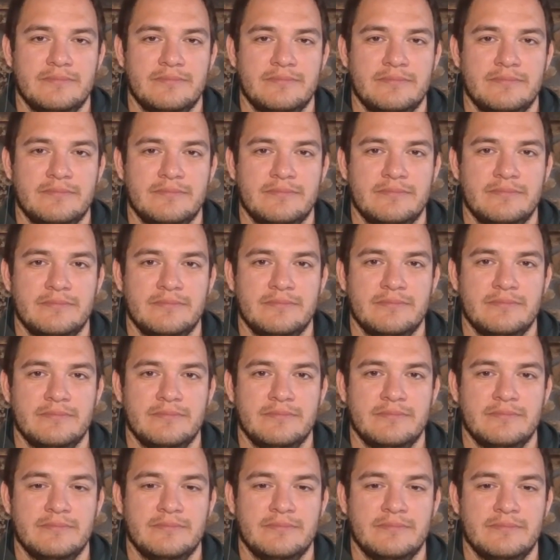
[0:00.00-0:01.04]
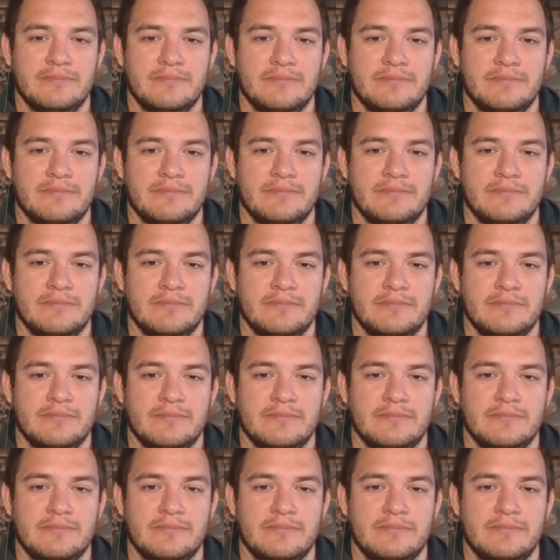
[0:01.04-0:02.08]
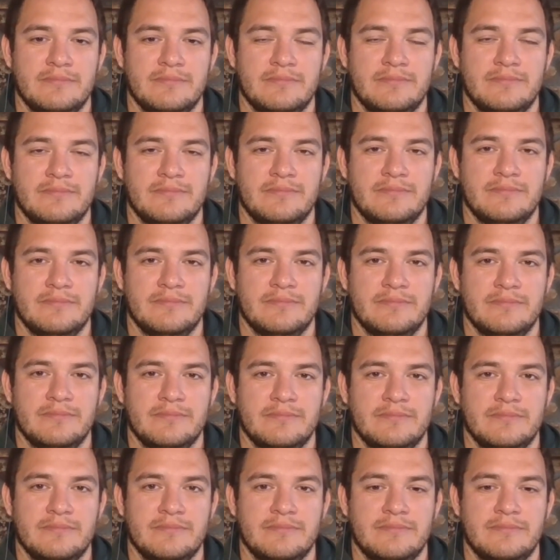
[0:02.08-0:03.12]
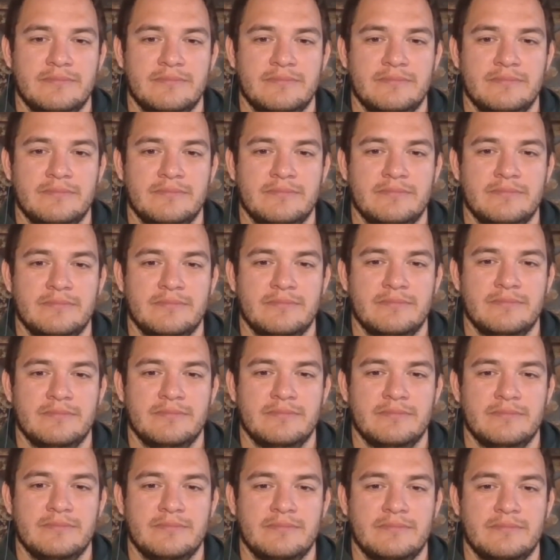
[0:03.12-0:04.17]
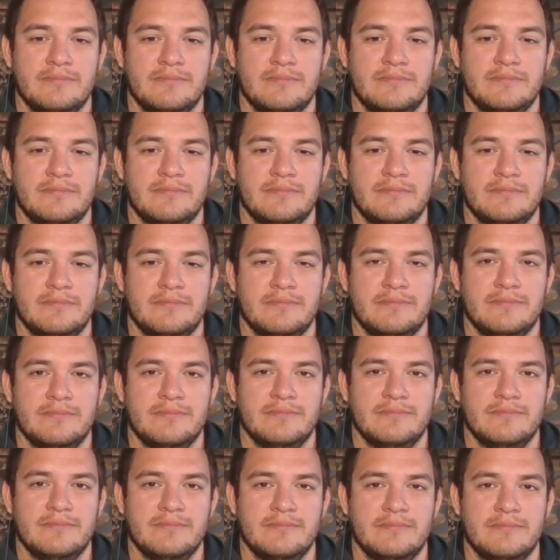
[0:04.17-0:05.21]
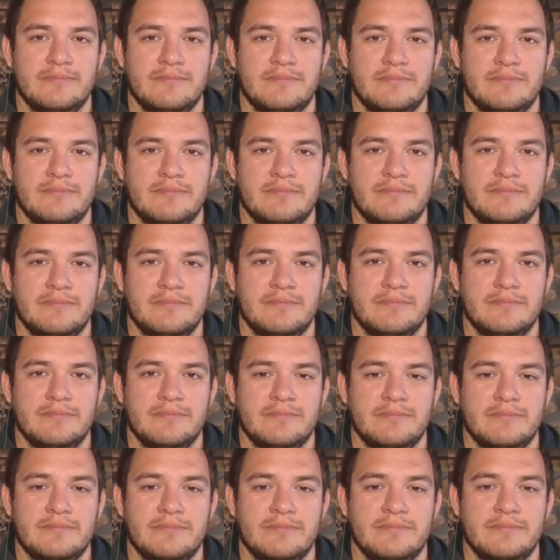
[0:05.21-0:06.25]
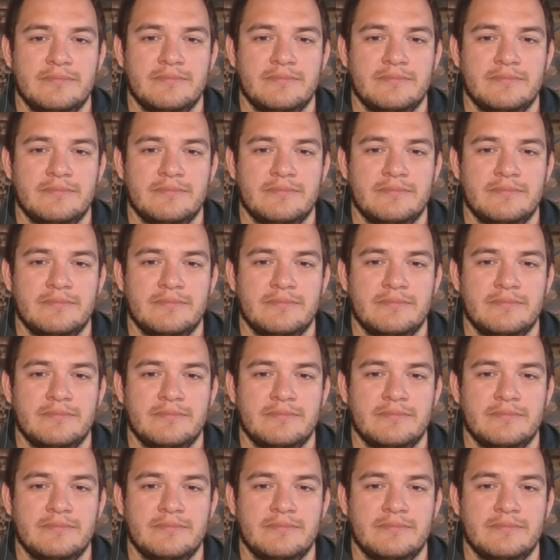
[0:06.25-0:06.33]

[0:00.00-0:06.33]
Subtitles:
(silent)